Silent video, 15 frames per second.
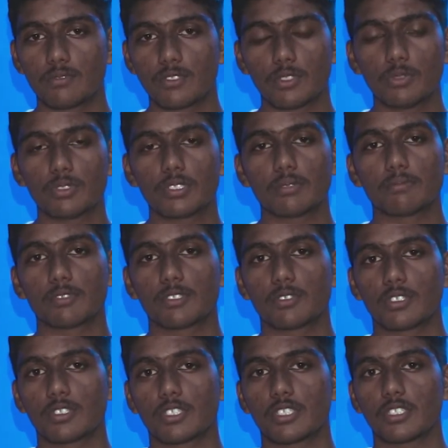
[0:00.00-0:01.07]
do some
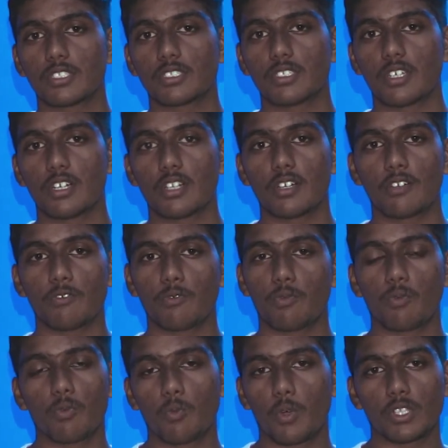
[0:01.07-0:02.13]
searches of
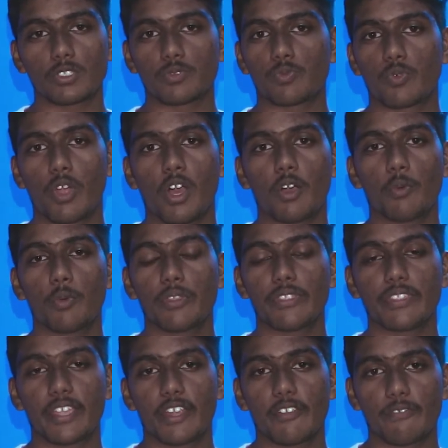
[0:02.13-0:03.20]
what's wrong
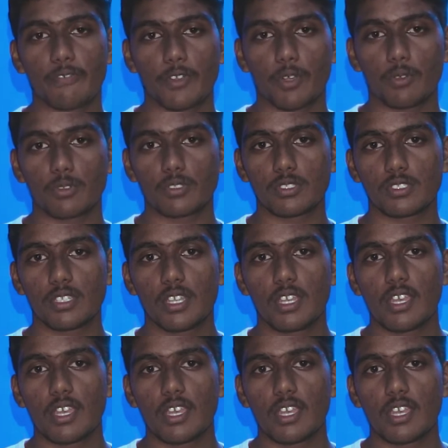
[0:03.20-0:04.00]
with their phones.